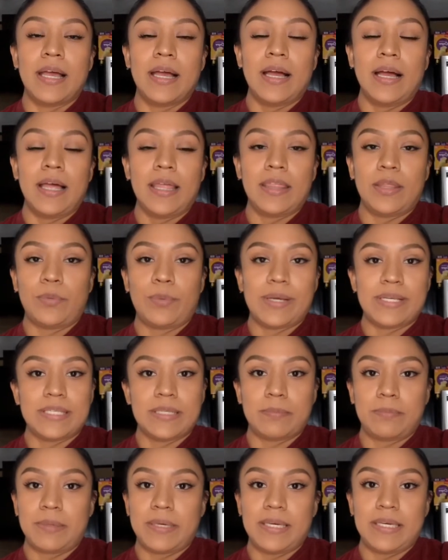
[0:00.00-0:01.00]
the
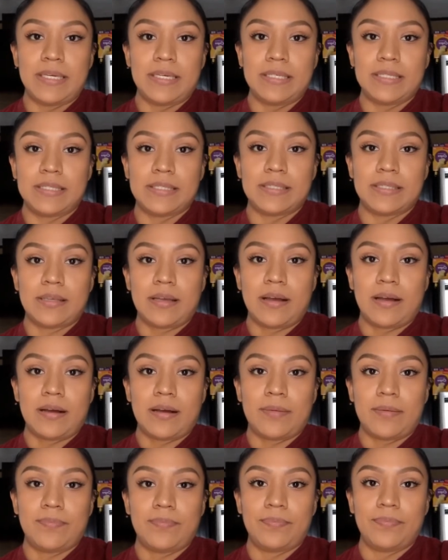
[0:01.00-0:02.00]
recipes
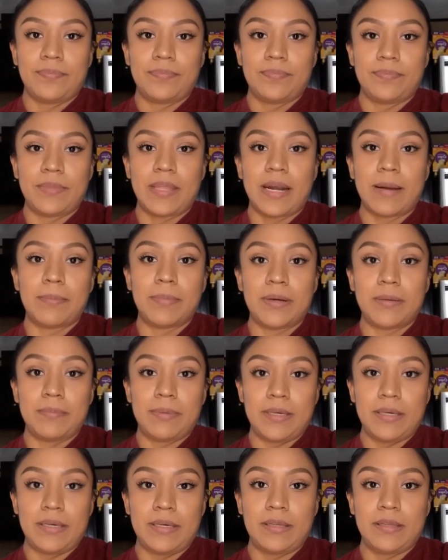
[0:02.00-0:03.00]

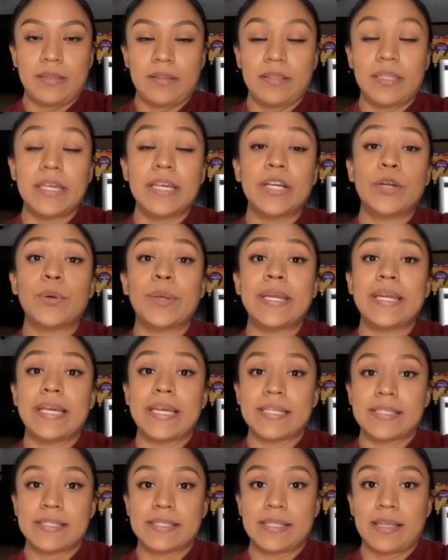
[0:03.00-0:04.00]
the
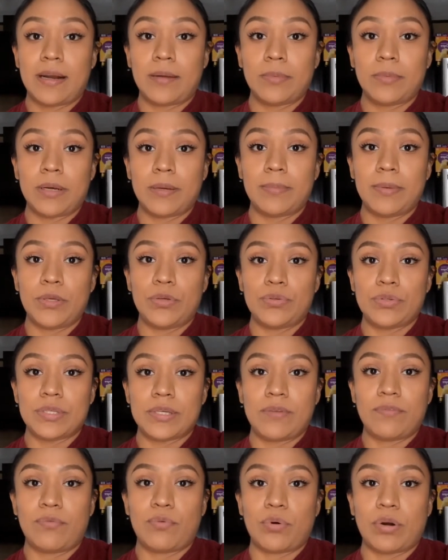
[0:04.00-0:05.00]
ingredients that I'm gonna be using
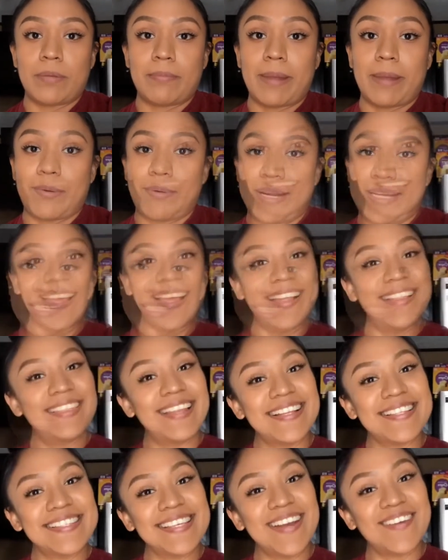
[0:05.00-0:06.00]
for my rice. Let's
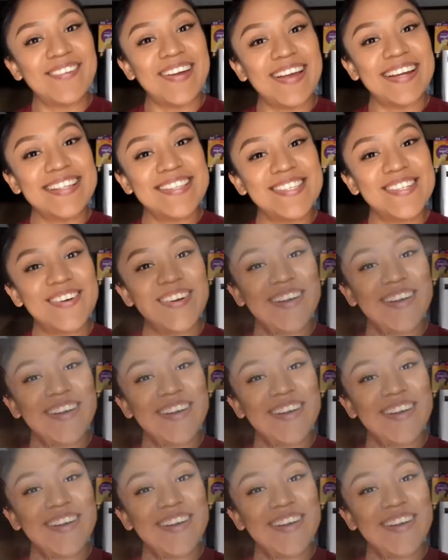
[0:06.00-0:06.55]
get right into it.